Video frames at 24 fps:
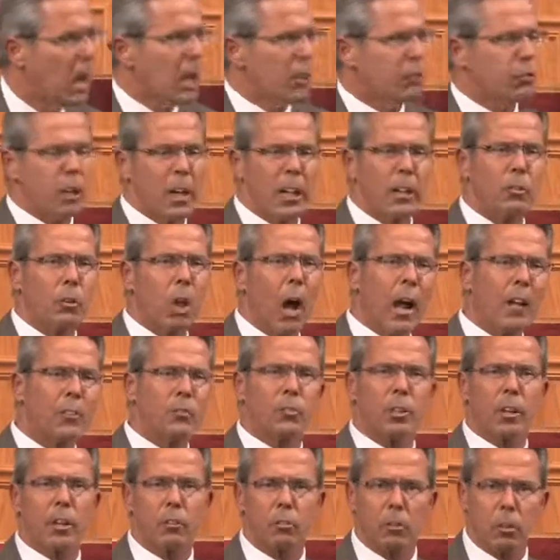She
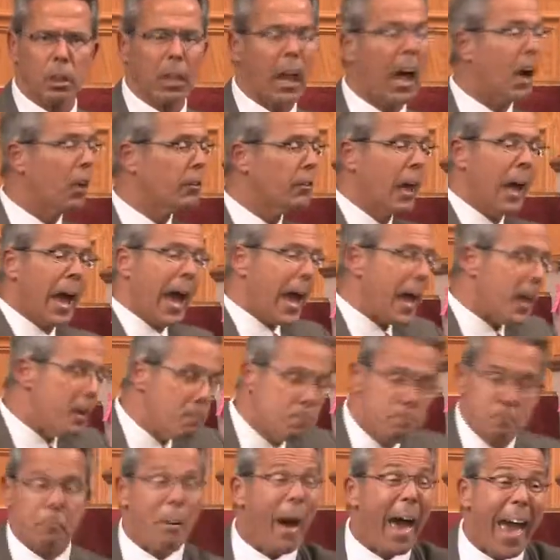touched his clothes.
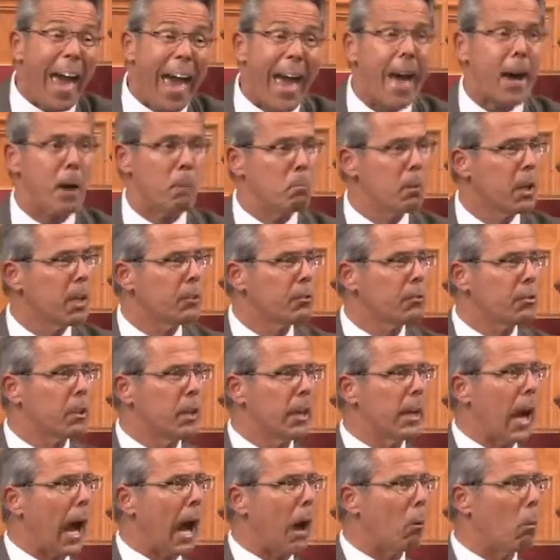And bam, she
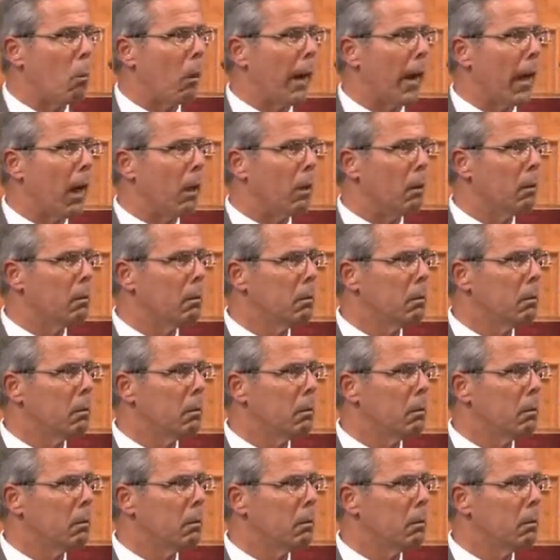got well.